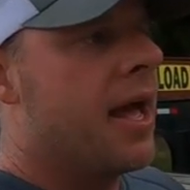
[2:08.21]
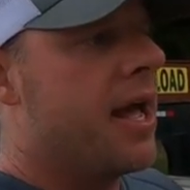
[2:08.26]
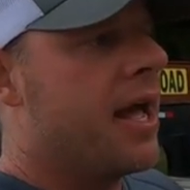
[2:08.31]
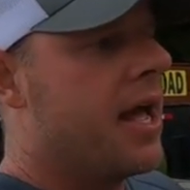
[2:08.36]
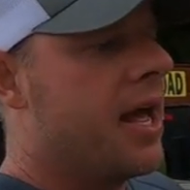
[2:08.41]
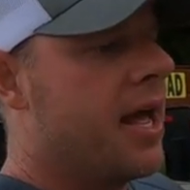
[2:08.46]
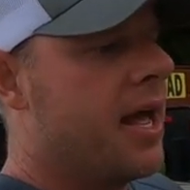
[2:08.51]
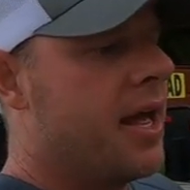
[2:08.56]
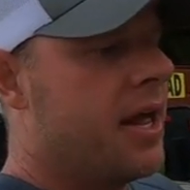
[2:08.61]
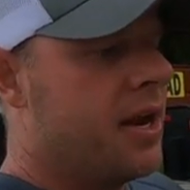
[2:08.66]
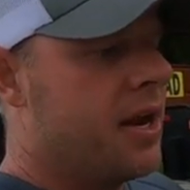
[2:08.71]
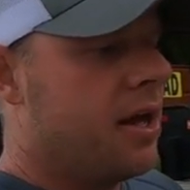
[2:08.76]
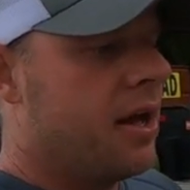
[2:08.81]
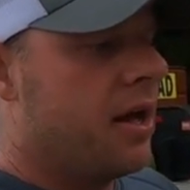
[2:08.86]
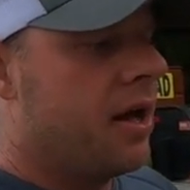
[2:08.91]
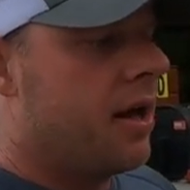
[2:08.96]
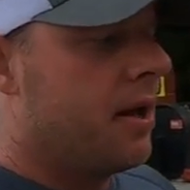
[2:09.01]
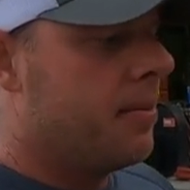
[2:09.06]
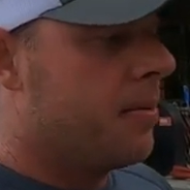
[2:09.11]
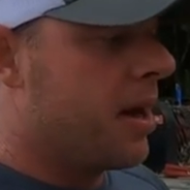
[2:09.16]
and
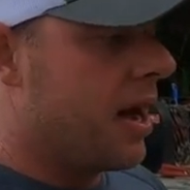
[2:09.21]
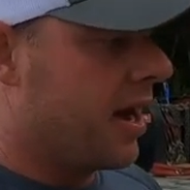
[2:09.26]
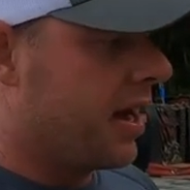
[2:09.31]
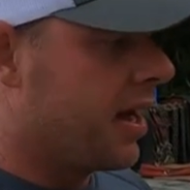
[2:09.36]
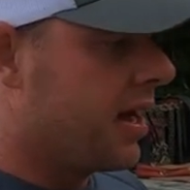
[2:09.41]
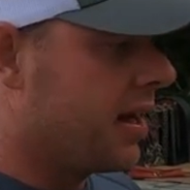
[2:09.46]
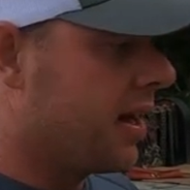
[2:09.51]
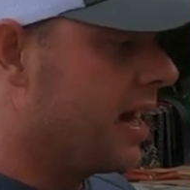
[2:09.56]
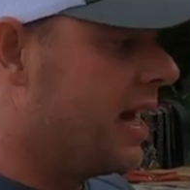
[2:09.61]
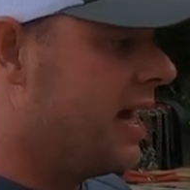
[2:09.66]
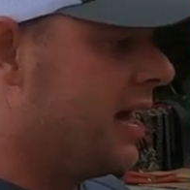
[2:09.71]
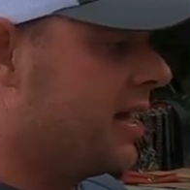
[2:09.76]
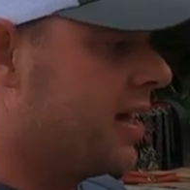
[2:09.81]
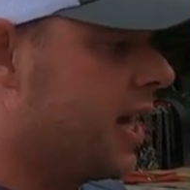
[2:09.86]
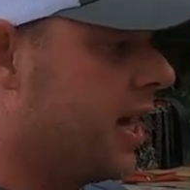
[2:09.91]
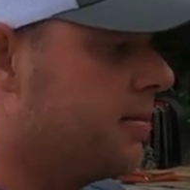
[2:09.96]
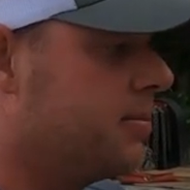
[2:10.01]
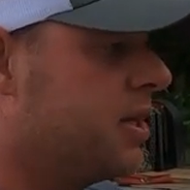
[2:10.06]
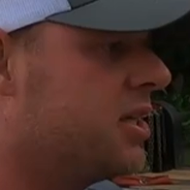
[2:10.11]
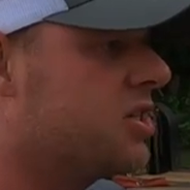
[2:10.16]
um, i got a guy
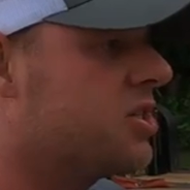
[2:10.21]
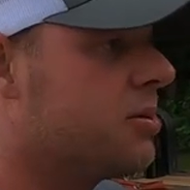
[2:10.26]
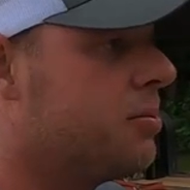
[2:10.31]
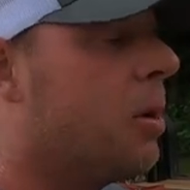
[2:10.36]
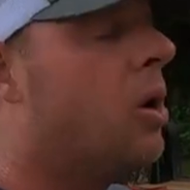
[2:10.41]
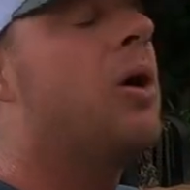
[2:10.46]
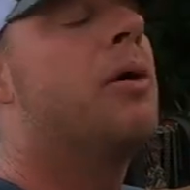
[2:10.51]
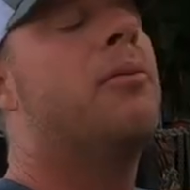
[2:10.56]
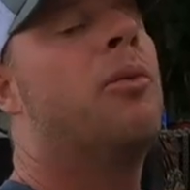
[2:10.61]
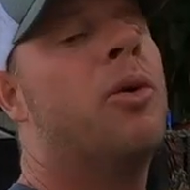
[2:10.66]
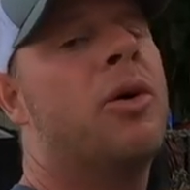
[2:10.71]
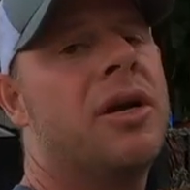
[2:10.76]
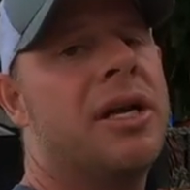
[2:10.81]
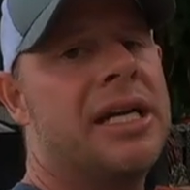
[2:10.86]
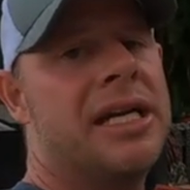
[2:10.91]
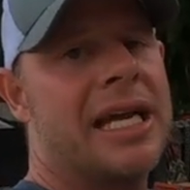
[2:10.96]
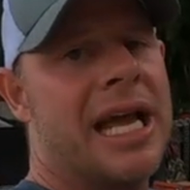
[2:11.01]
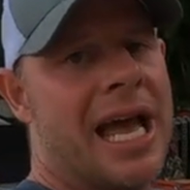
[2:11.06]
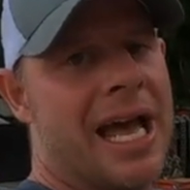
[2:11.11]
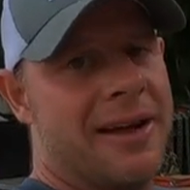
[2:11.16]
coming tomorrow
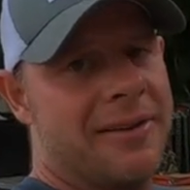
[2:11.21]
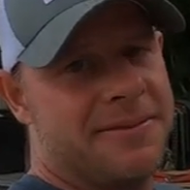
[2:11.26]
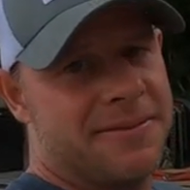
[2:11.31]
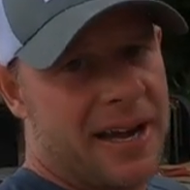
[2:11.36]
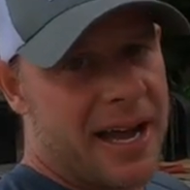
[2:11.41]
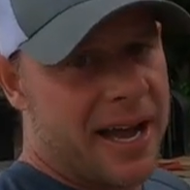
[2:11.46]
morning at